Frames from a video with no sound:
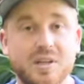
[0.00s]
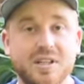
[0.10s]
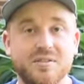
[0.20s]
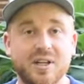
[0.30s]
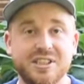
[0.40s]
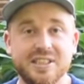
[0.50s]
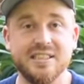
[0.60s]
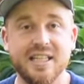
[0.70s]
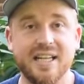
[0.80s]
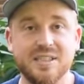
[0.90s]
Woodland Frenchies,
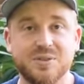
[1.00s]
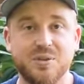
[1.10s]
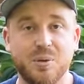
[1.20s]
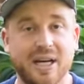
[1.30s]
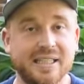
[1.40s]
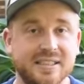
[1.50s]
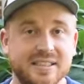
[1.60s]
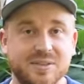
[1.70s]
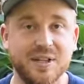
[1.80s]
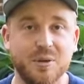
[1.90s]
guys, for prices,
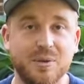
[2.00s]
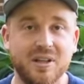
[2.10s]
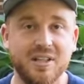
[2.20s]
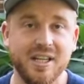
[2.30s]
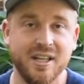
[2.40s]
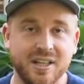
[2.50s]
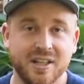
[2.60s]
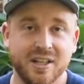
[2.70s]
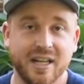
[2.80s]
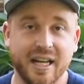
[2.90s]
availability,
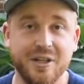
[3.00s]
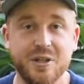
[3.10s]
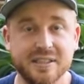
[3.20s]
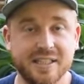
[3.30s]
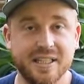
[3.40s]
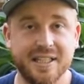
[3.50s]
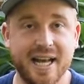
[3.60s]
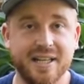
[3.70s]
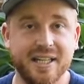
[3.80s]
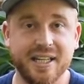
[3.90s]
and you can see the
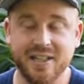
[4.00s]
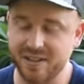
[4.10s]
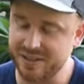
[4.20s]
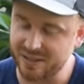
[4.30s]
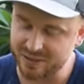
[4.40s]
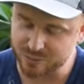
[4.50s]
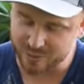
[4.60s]
dad, Nikki, on there as